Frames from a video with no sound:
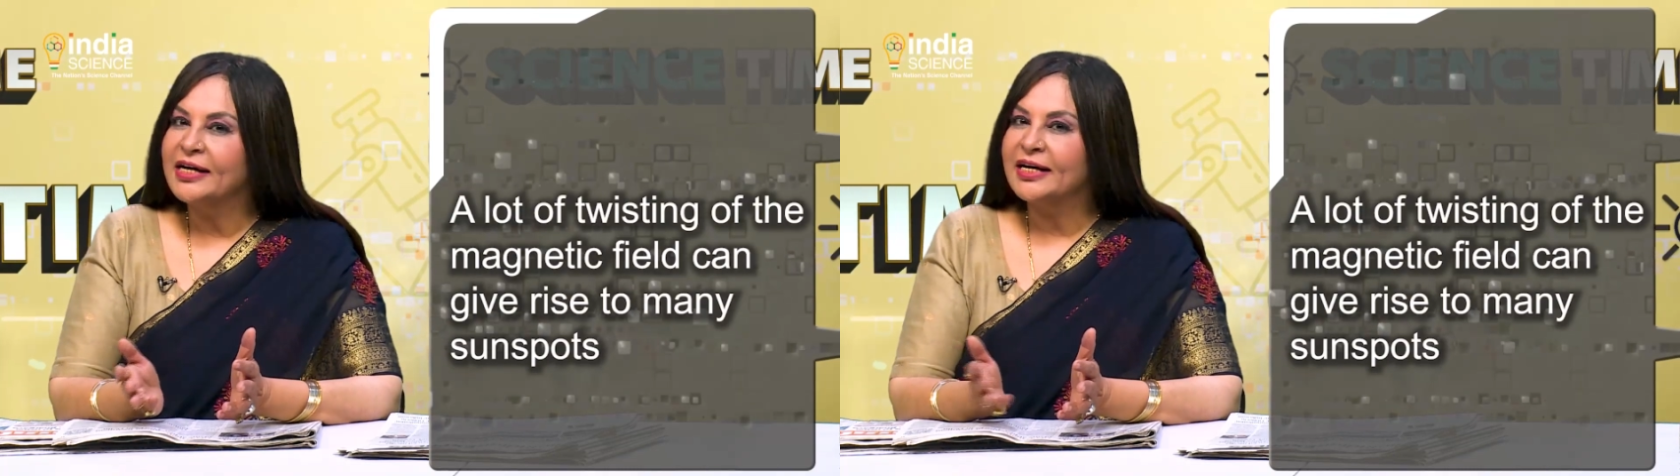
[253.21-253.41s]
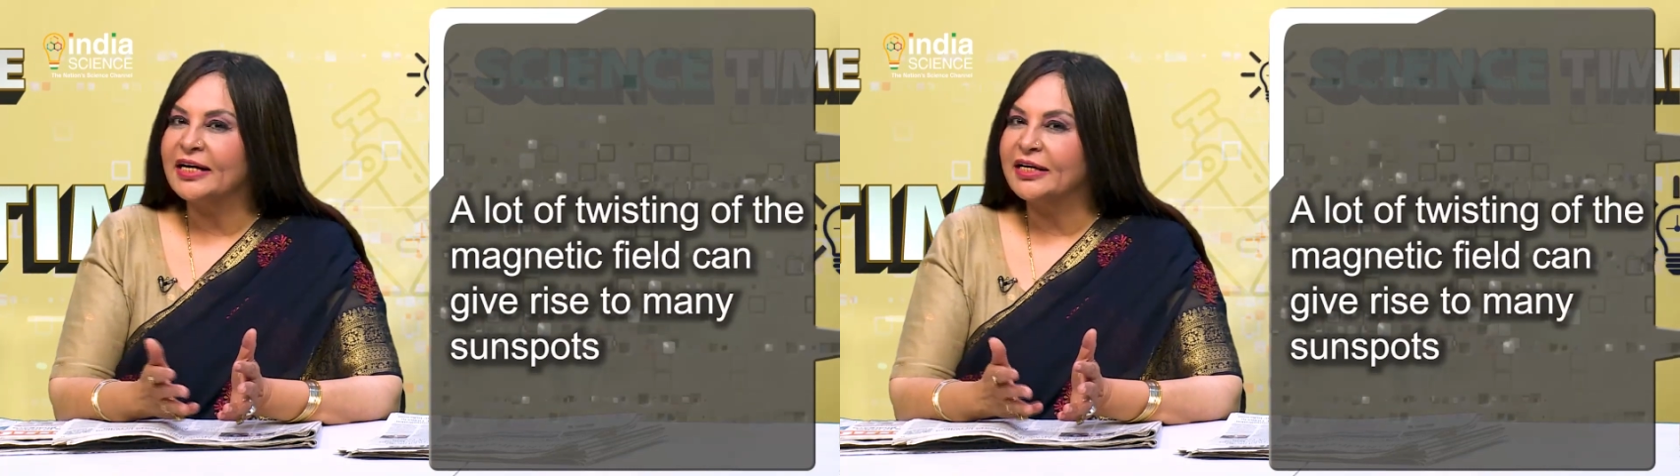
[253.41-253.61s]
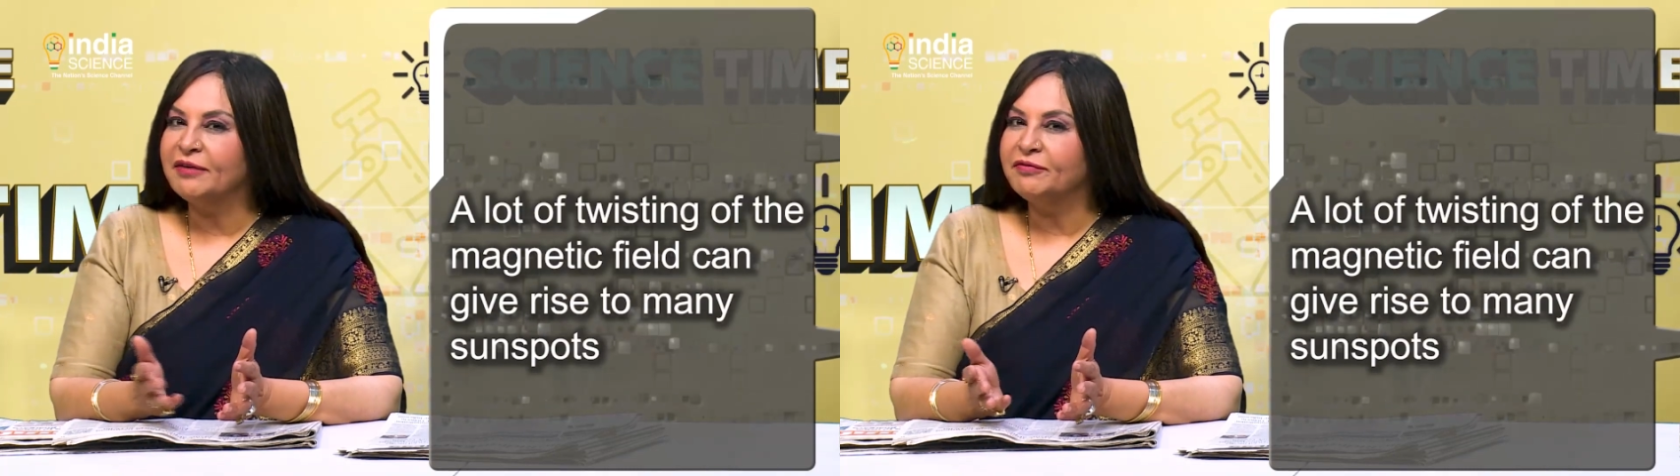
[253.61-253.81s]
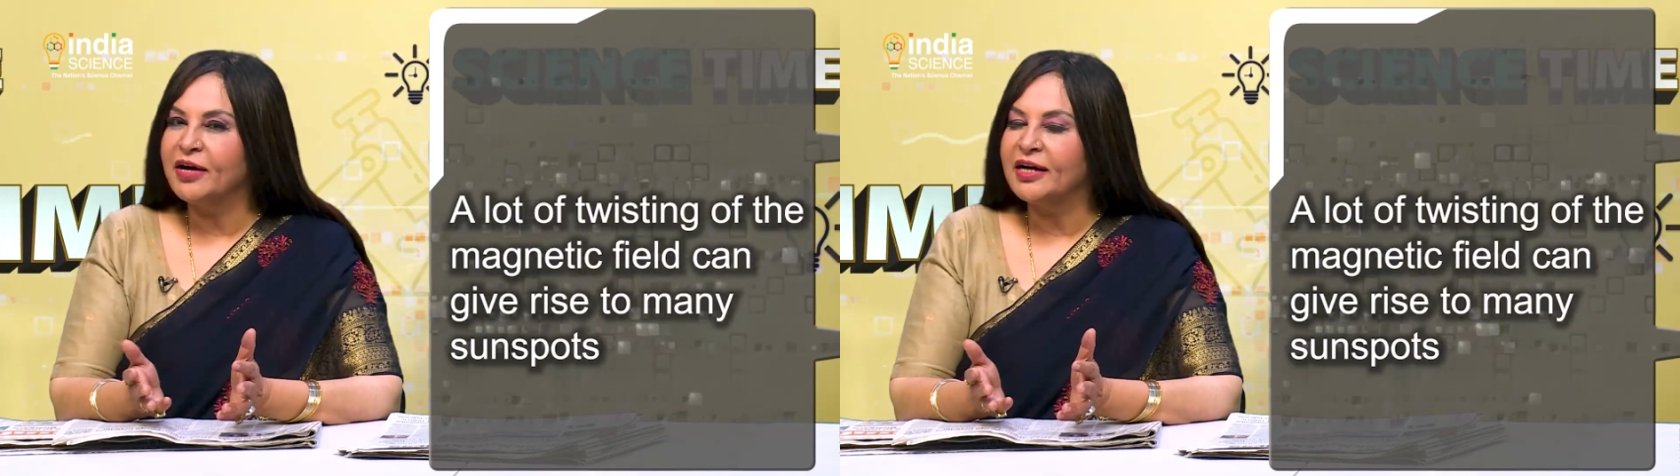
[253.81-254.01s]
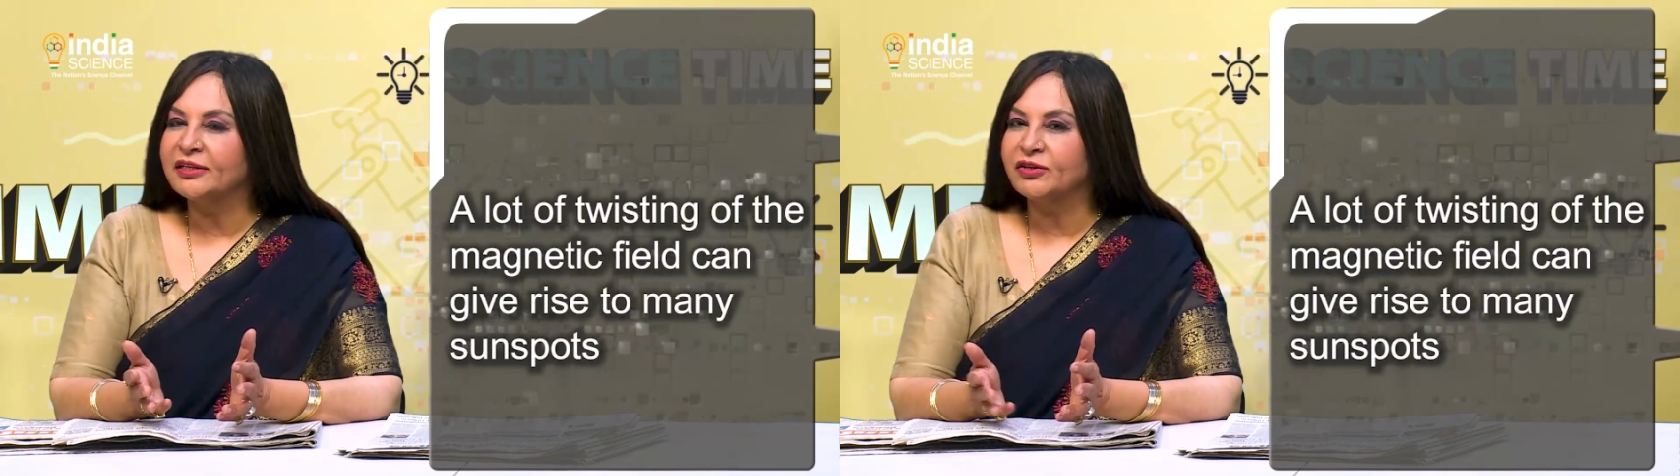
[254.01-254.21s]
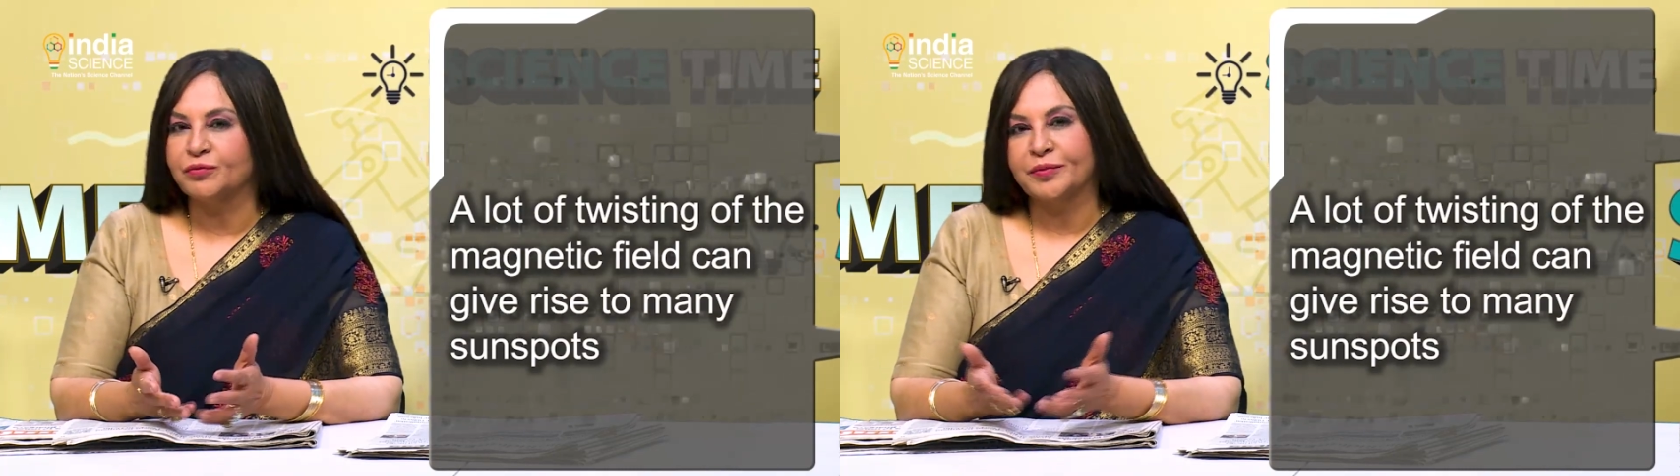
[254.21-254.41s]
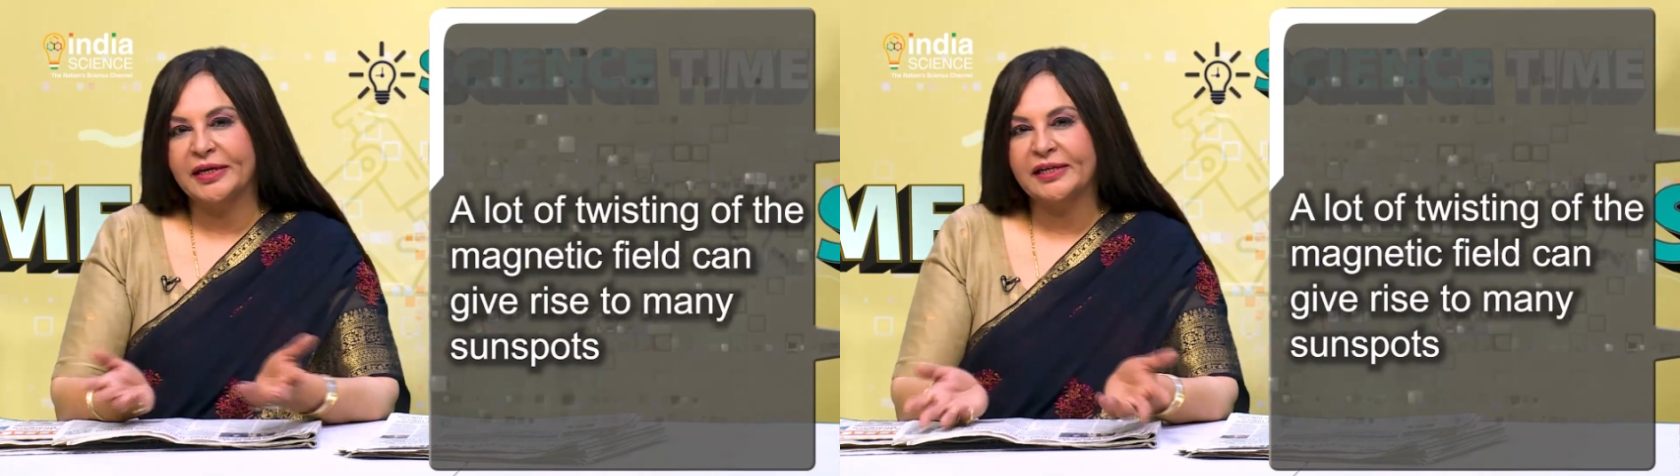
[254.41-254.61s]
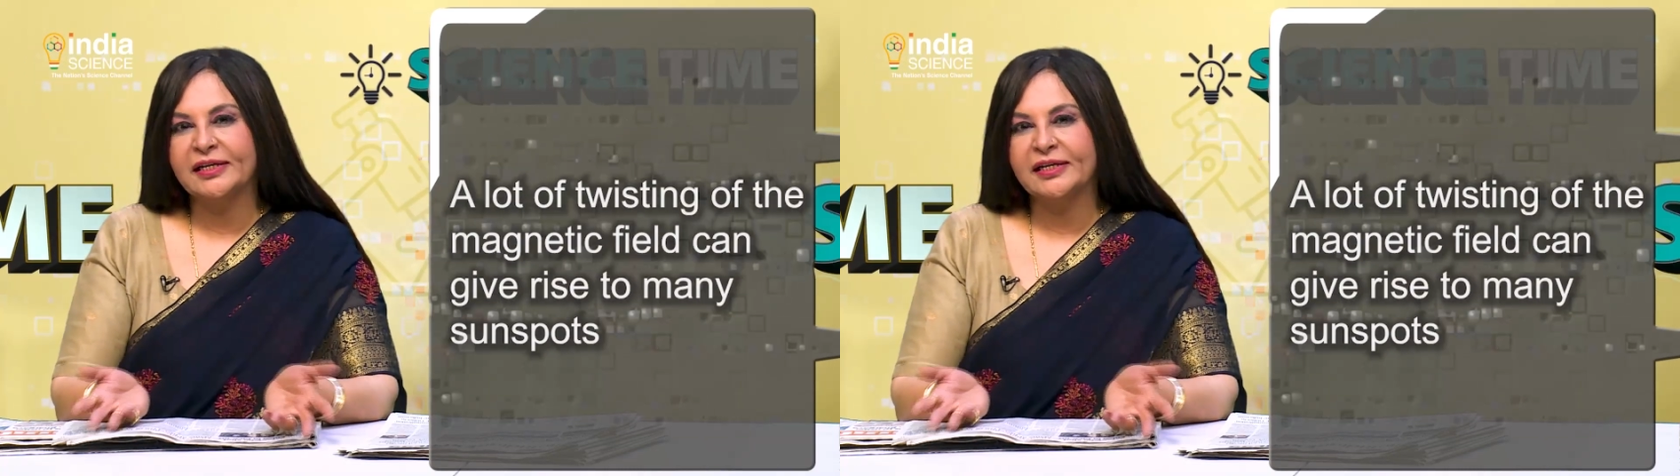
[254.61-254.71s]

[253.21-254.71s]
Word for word: can give rise to many